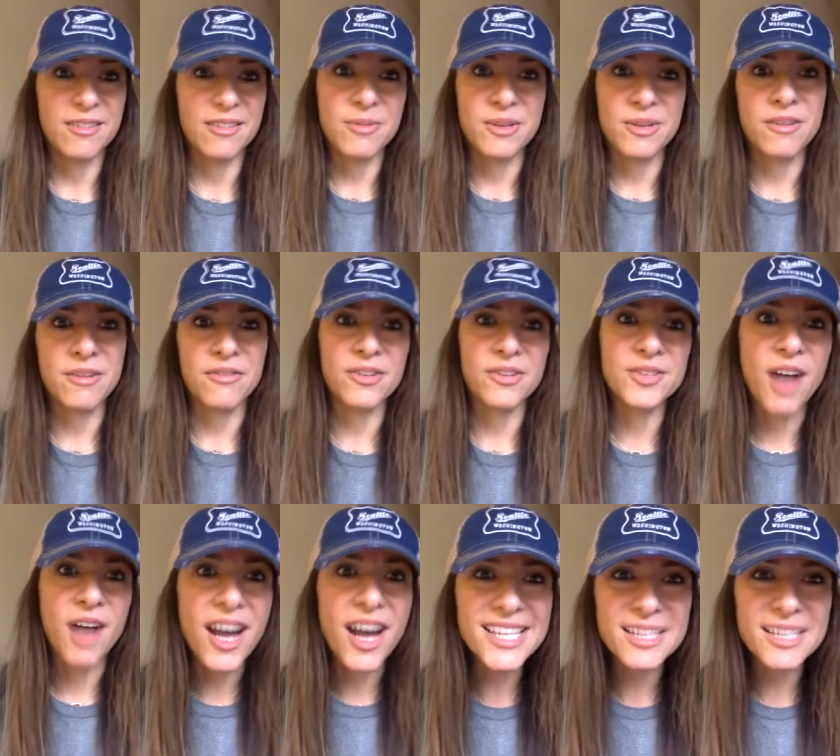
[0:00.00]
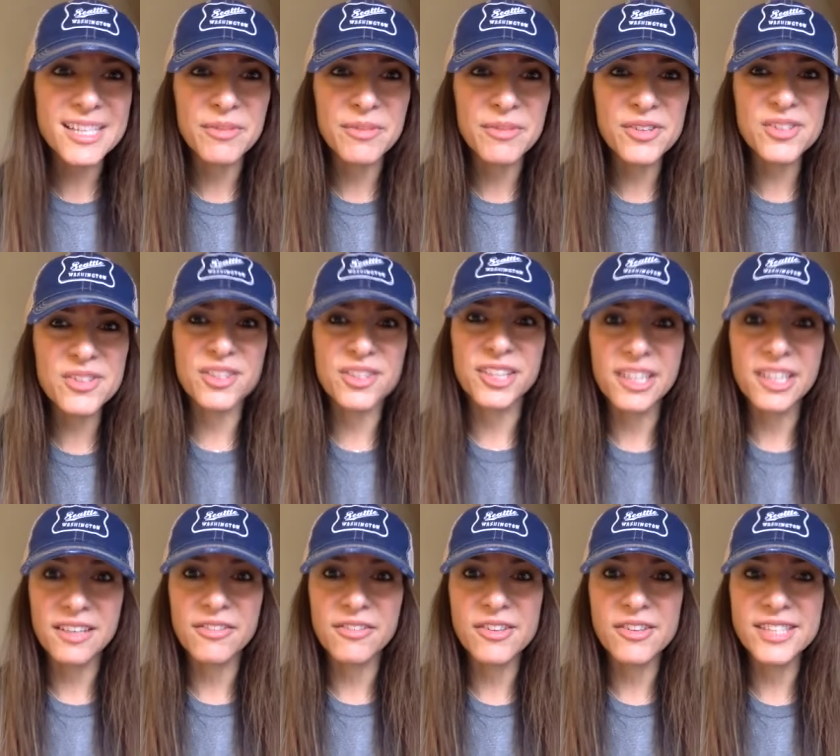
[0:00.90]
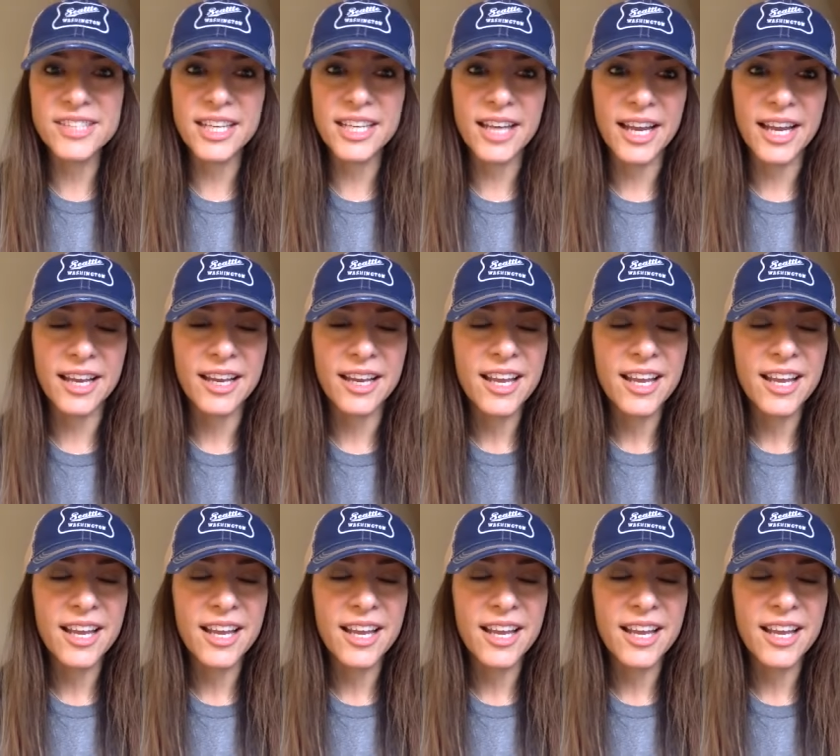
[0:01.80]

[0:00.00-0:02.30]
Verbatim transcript: oh it feels awesome it feels good it feels oh. like i